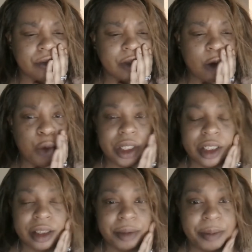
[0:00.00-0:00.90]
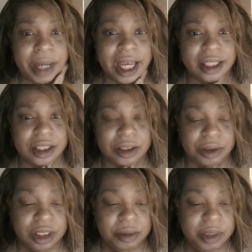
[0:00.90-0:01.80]
William the baddest shows
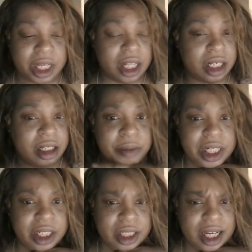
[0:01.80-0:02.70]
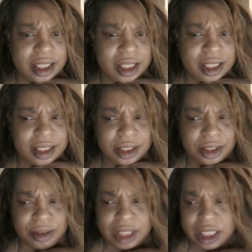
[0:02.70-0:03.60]
up. Anthony immediately has an issue.
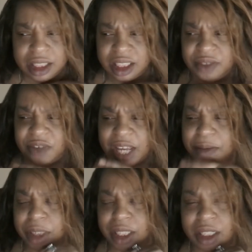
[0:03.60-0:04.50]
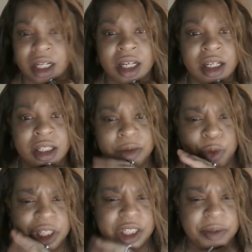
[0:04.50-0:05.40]
Like, this fat bitch,
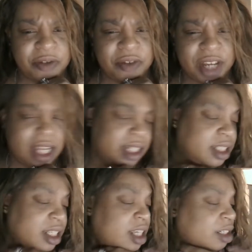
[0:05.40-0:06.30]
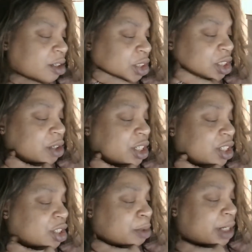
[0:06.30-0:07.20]
William the fattest, gonna show his
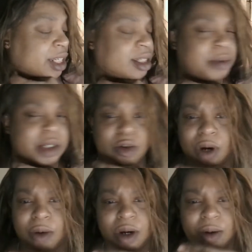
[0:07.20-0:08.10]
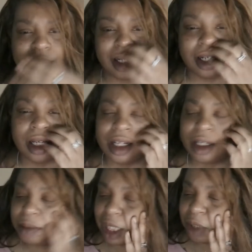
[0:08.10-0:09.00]
stupid ass up here. Wah, wah, wah. I'm
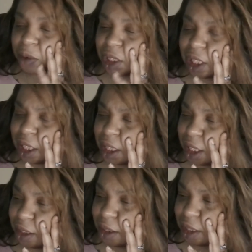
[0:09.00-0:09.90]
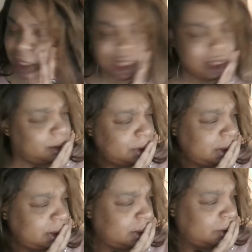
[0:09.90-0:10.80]
like, what the hell did he do to
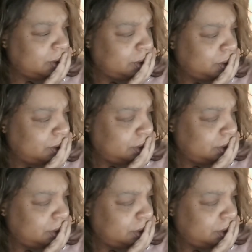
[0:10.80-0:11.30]
you?